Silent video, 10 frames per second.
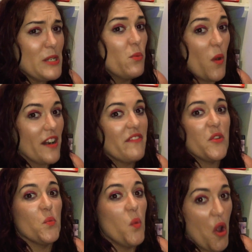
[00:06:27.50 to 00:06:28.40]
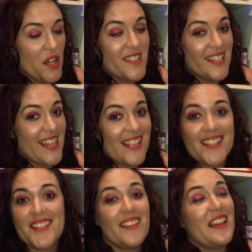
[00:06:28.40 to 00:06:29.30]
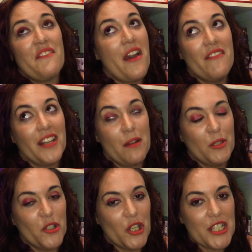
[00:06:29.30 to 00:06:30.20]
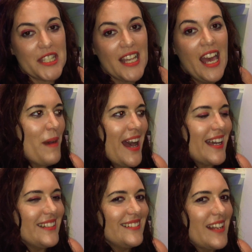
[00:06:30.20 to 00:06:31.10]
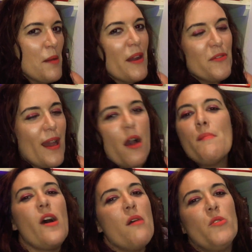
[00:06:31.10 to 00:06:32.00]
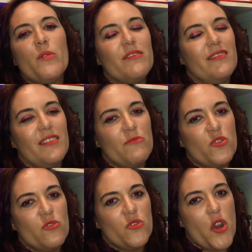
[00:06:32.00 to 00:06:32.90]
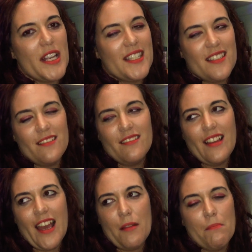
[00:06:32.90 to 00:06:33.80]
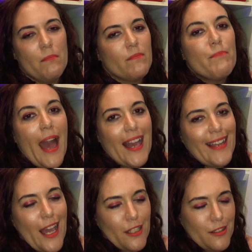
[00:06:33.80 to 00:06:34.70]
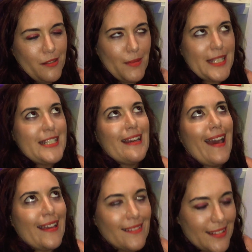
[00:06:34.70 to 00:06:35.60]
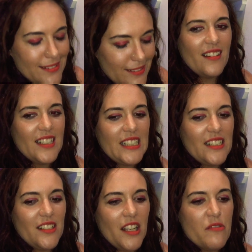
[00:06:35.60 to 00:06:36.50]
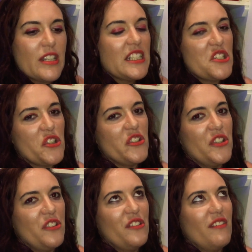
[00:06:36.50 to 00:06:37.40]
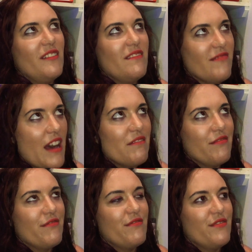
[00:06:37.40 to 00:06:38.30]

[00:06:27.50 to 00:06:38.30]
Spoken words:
one of the worst assassins I think I've ever come across. But apart from that, I'm not trying to bag out my dear Aelin. I really do love